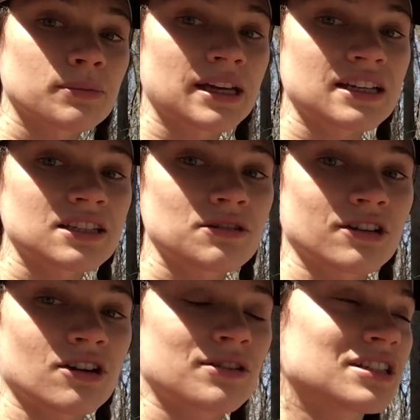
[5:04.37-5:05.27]
base, you
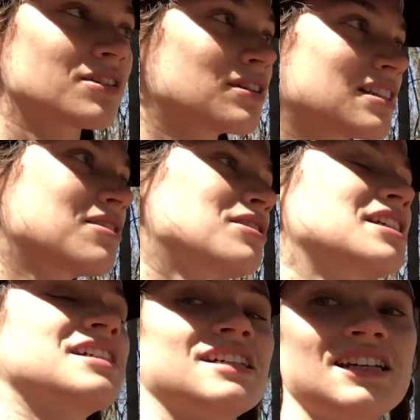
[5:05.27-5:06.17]
can always notice
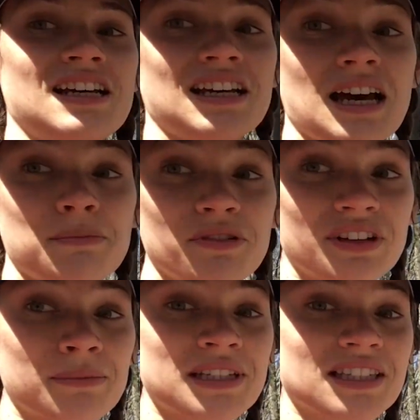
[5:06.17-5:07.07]
usually a couple
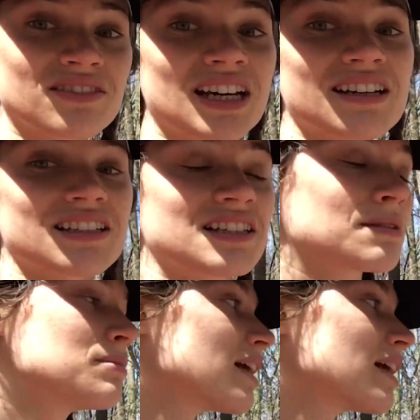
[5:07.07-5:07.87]
families of ducks and some